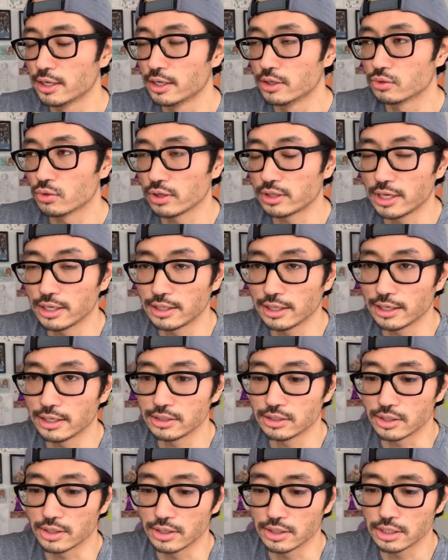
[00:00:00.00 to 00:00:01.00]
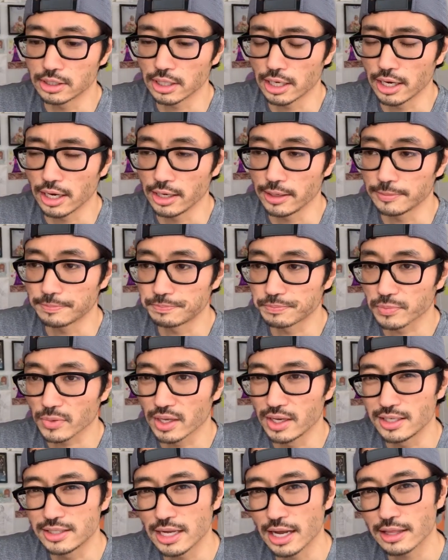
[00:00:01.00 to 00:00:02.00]
so I take that as a good sign.
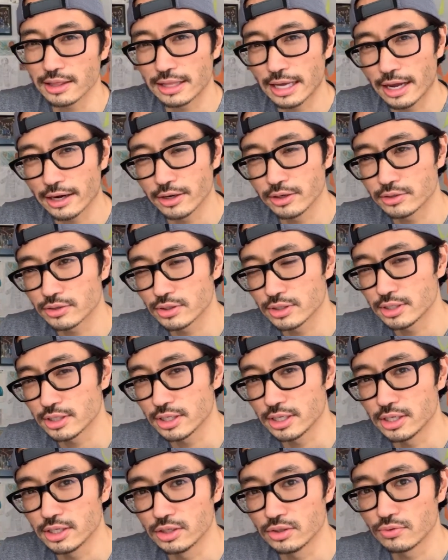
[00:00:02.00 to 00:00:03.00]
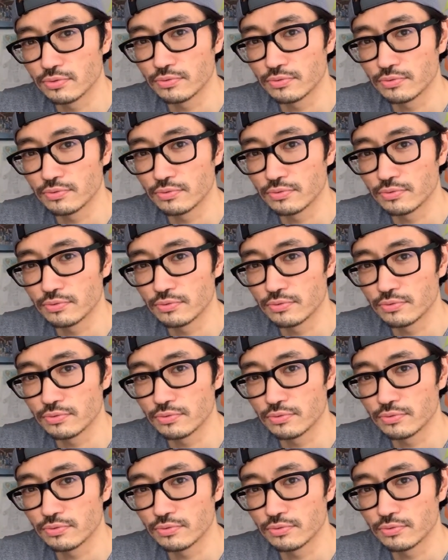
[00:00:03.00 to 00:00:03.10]
He's not that interested in his